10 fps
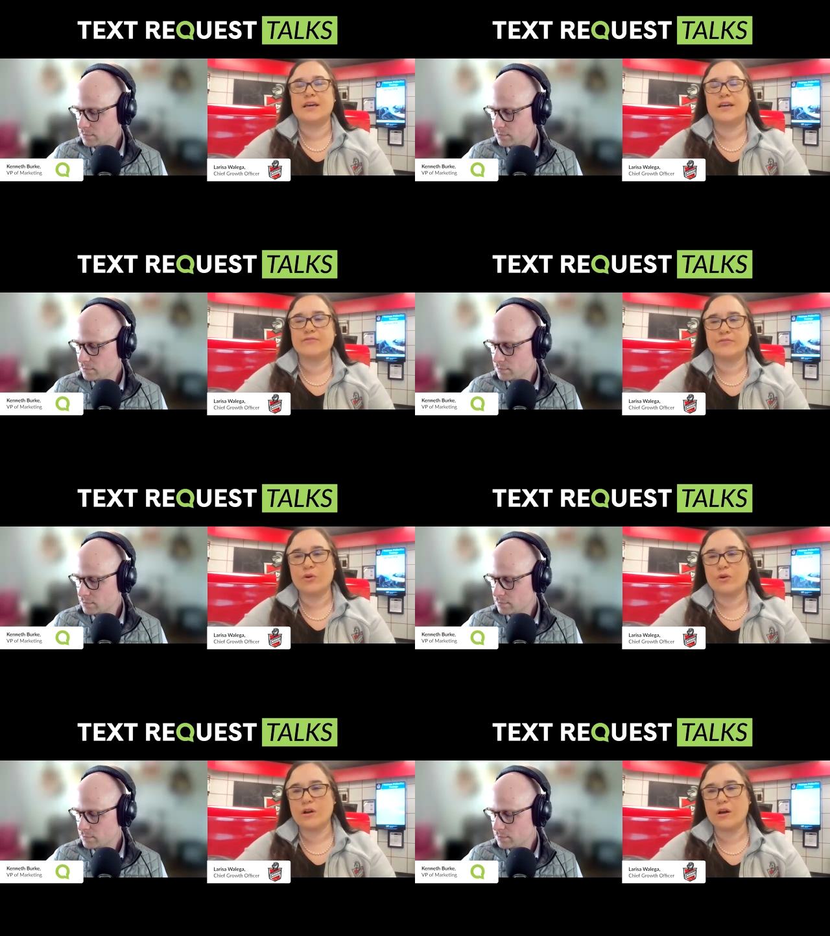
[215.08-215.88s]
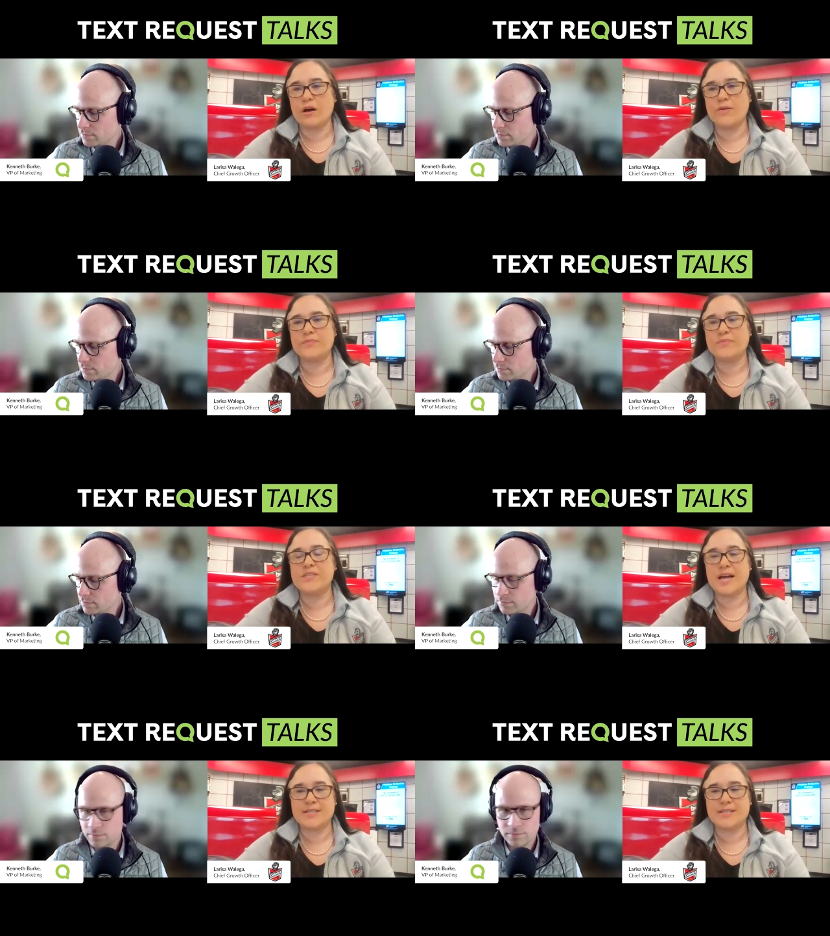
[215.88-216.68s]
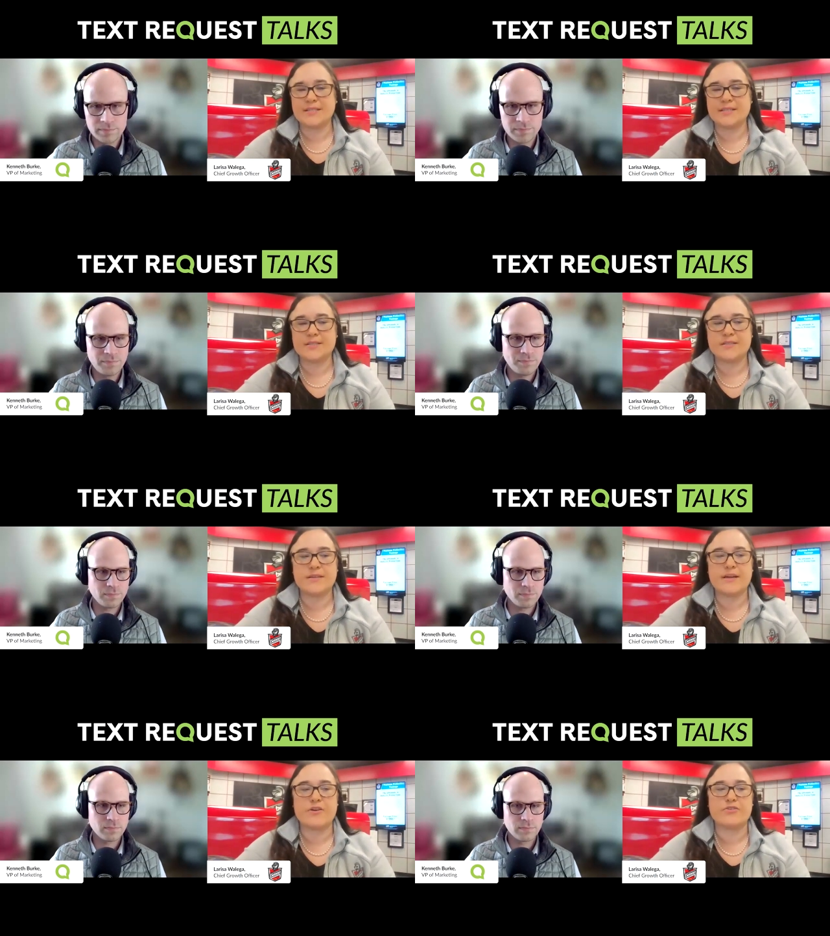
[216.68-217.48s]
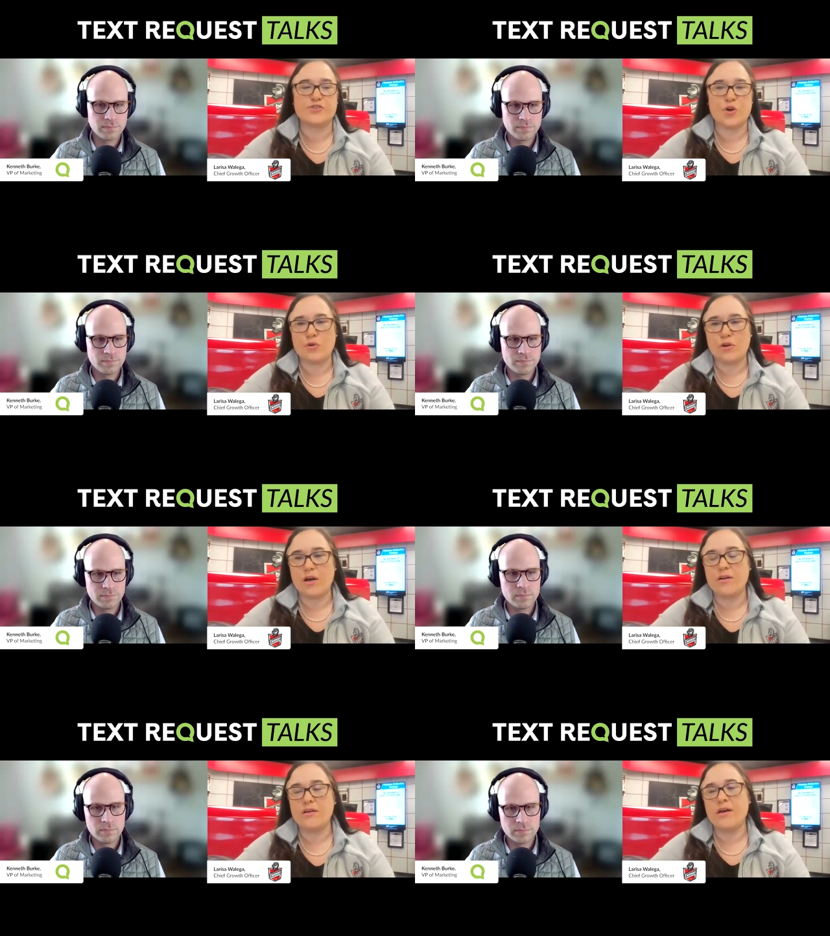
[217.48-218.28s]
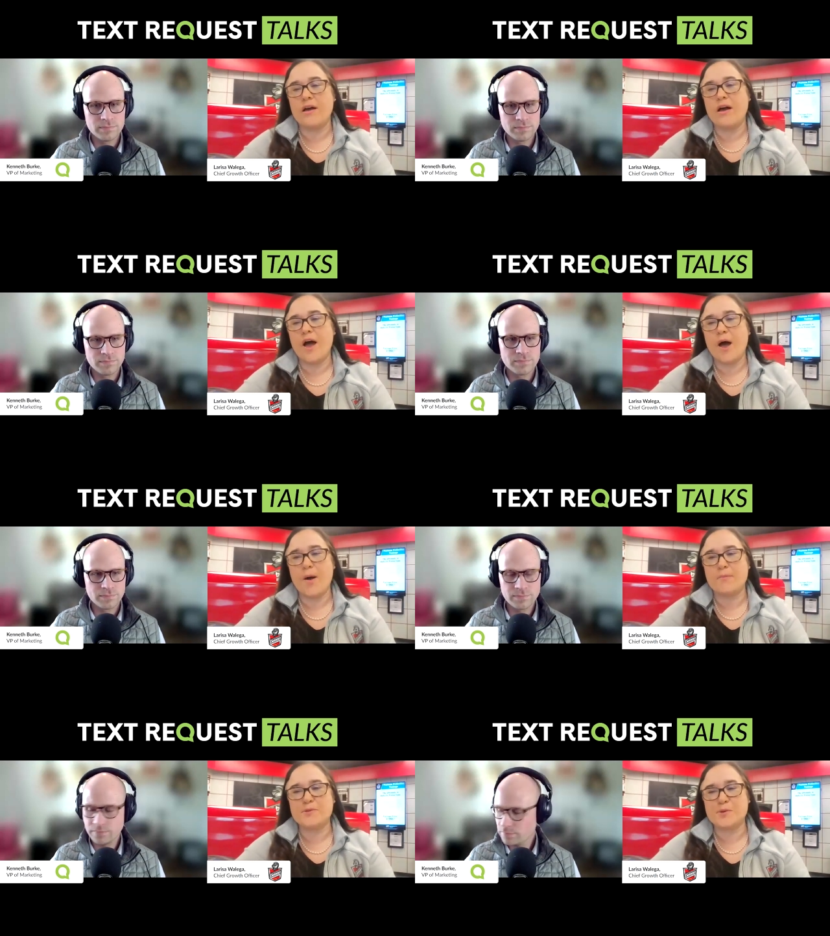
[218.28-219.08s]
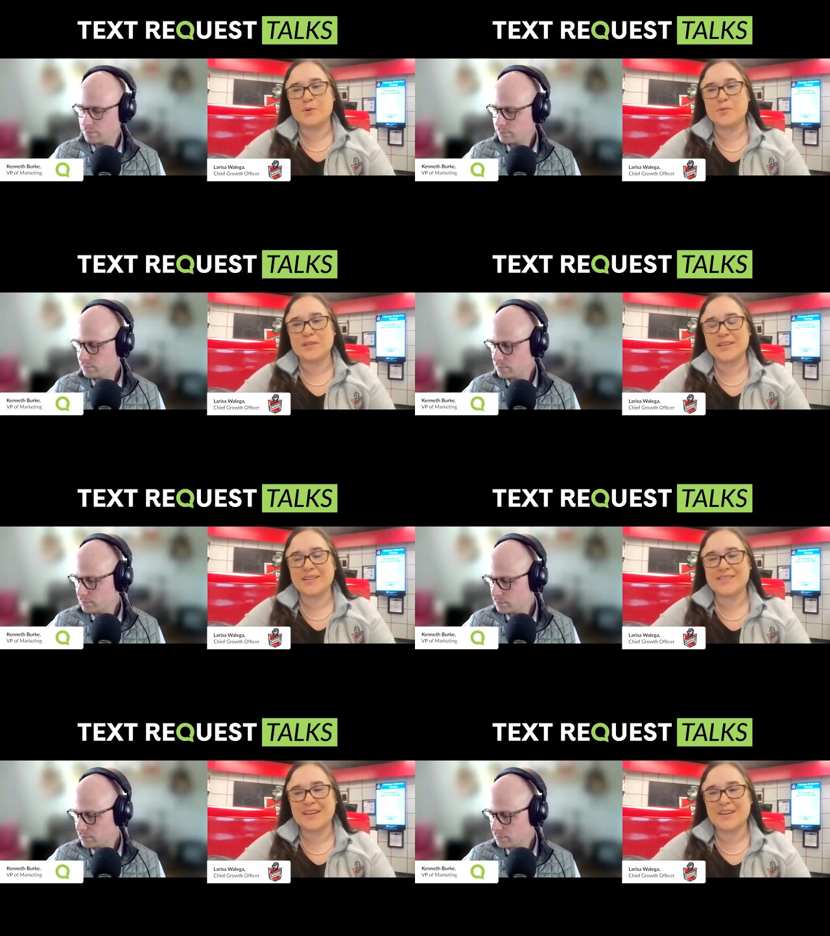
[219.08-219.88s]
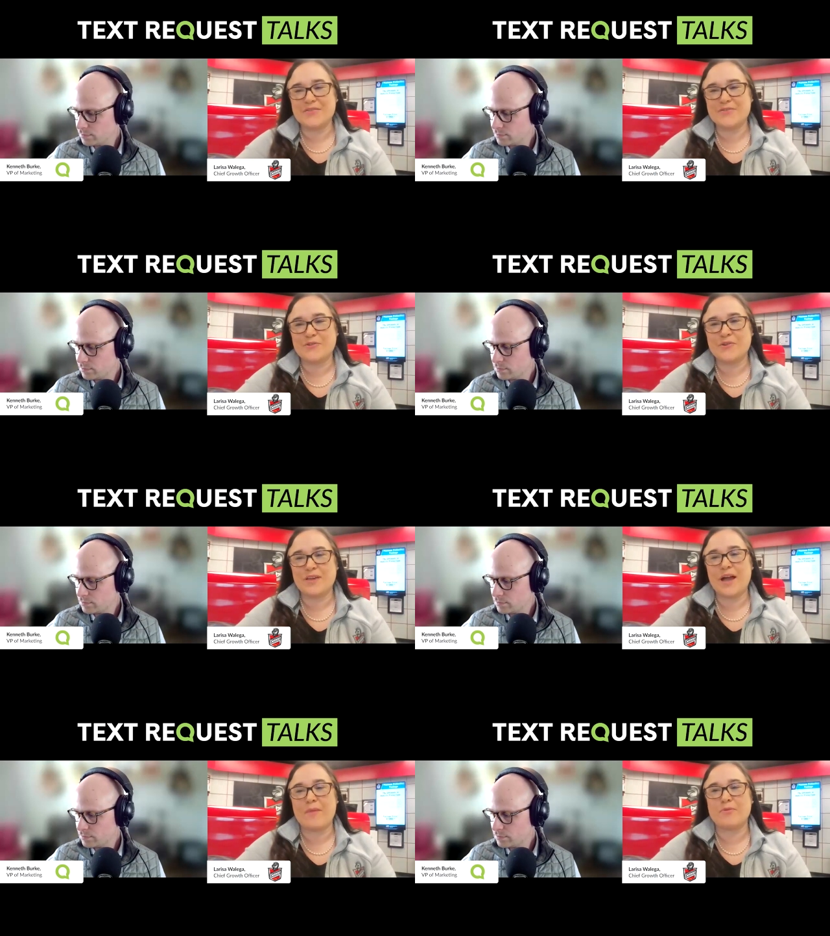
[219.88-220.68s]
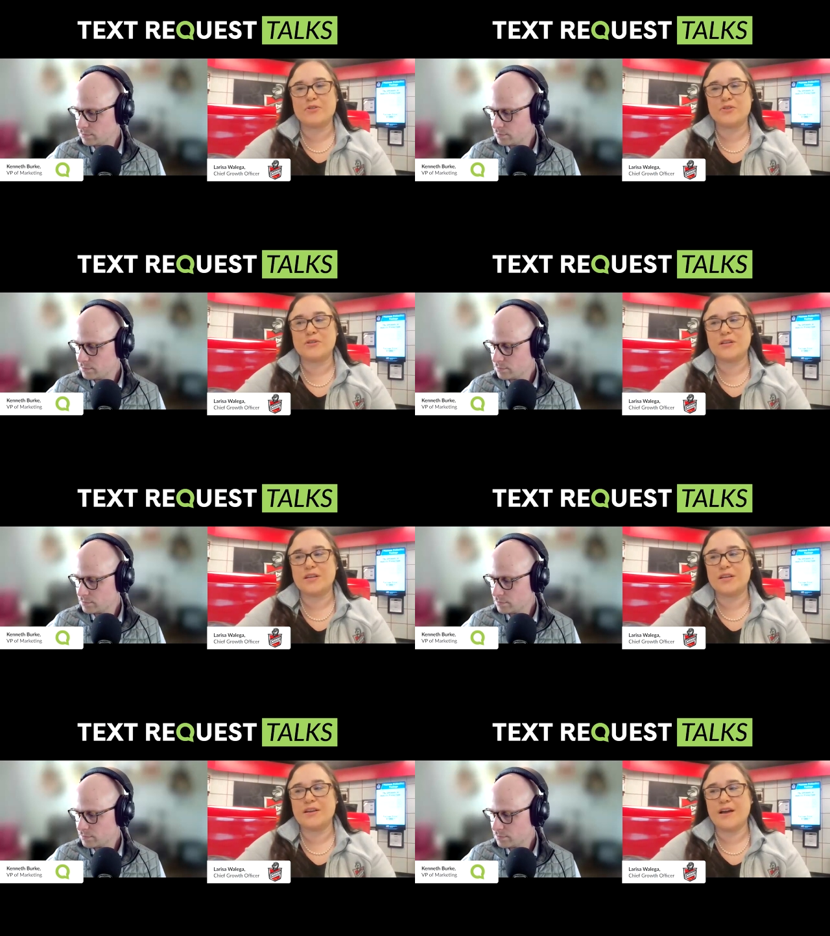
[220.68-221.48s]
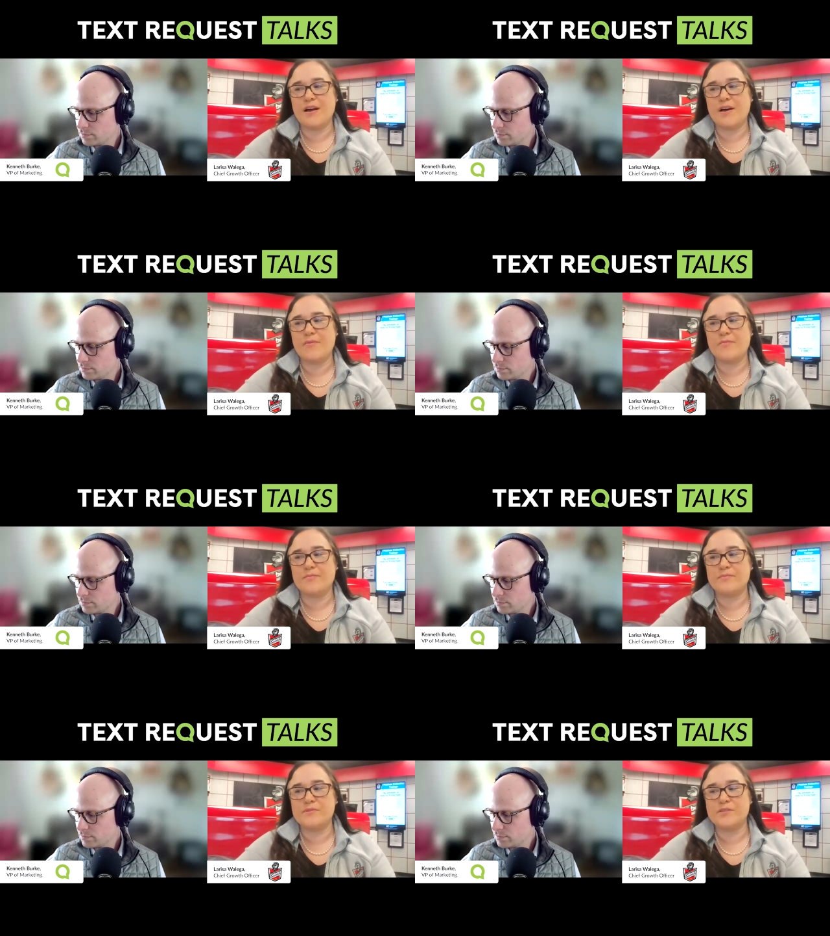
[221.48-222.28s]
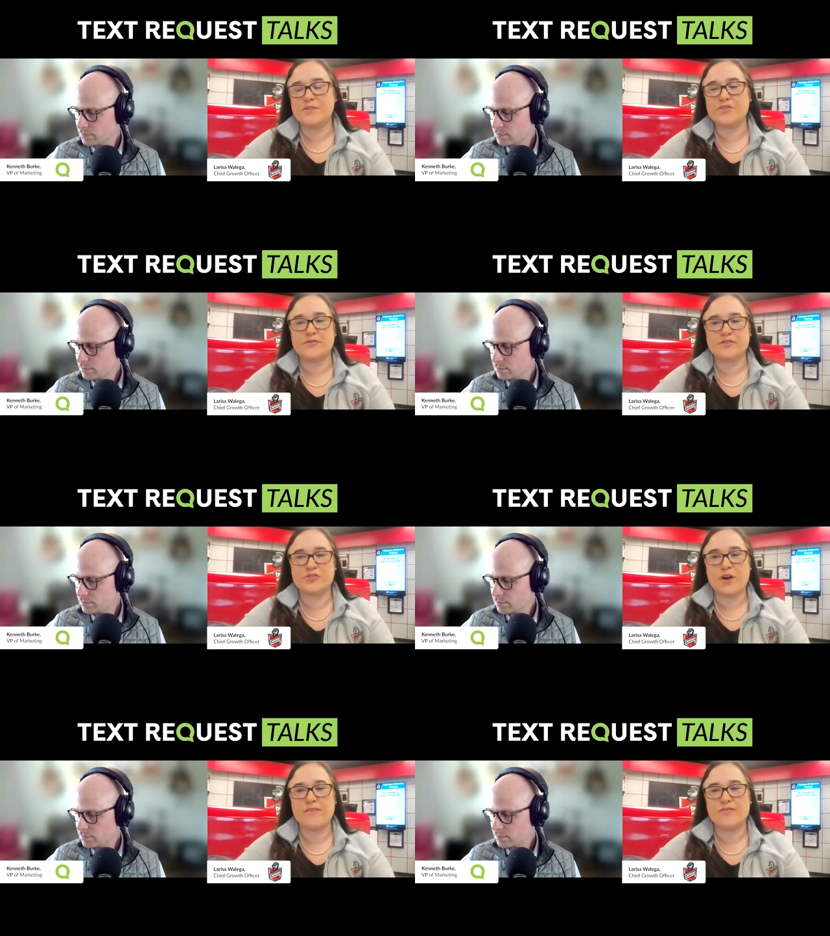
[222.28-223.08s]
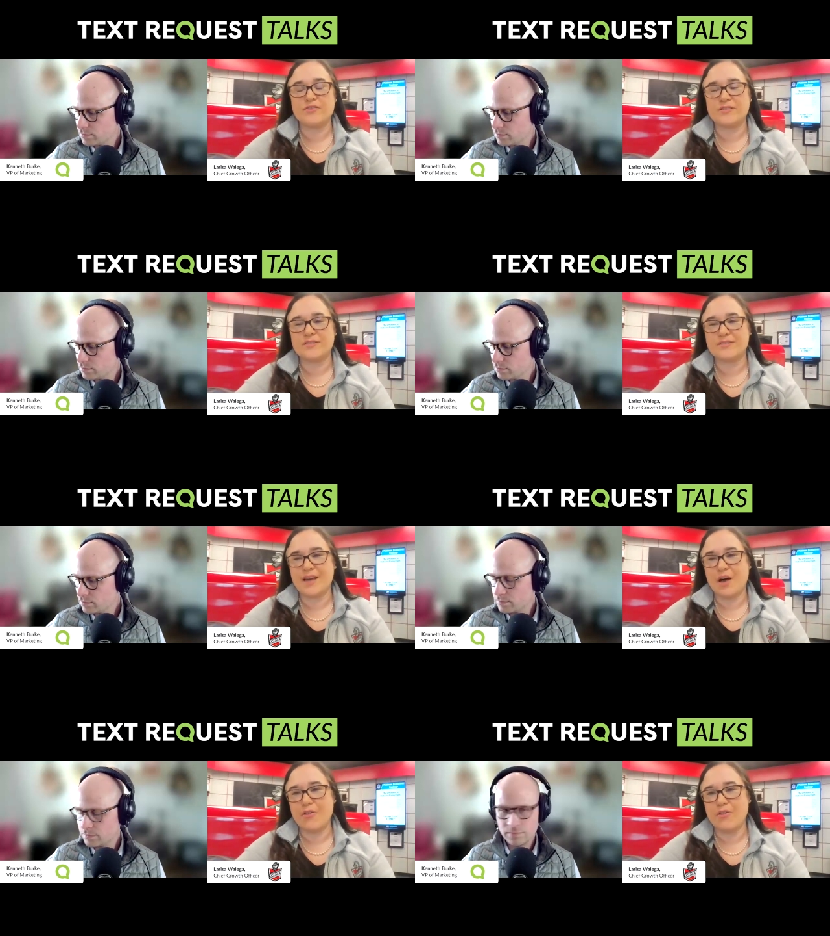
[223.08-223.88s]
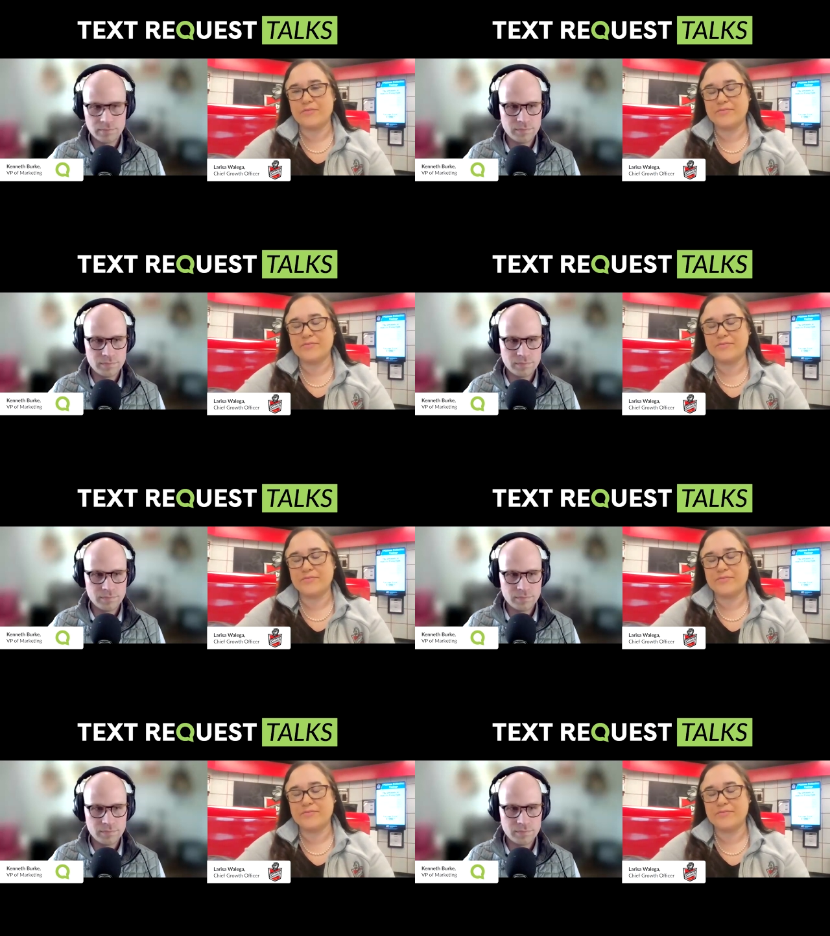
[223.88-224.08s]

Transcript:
Speaker 1: like Florida, Texas, Arizona. Um, so we're really excited for the opportunity um, to service drivers in the South.